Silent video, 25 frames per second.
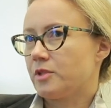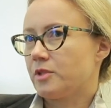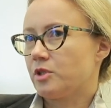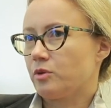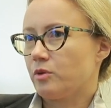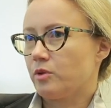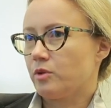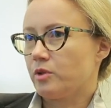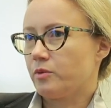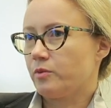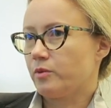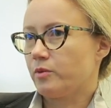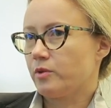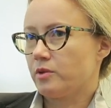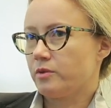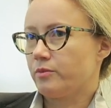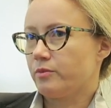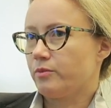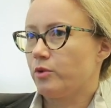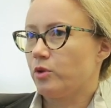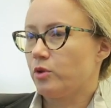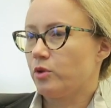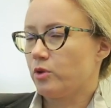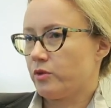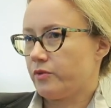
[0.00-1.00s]
So it was
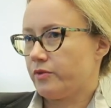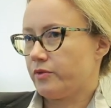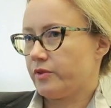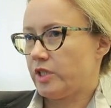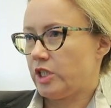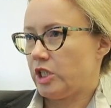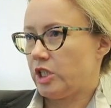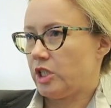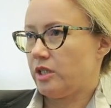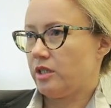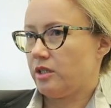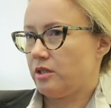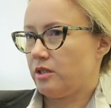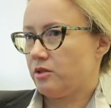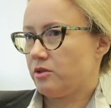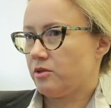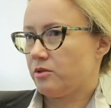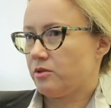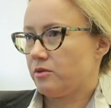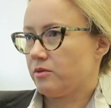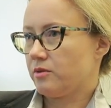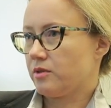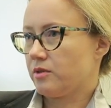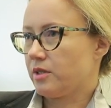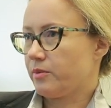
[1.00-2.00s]
more of a
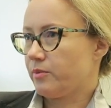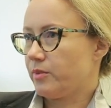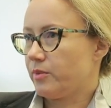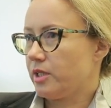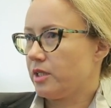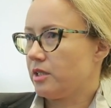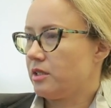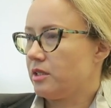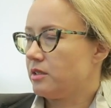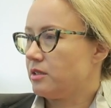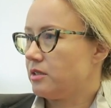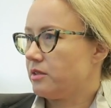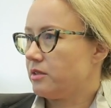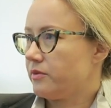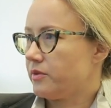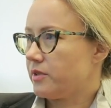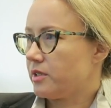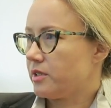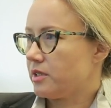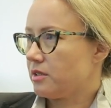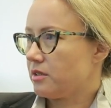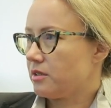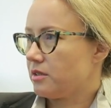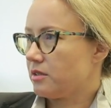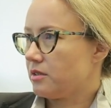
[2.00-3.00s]
change to a completely
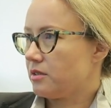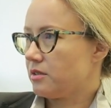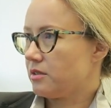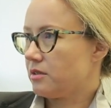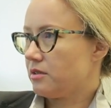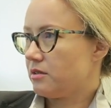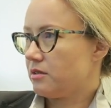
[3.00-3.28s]
different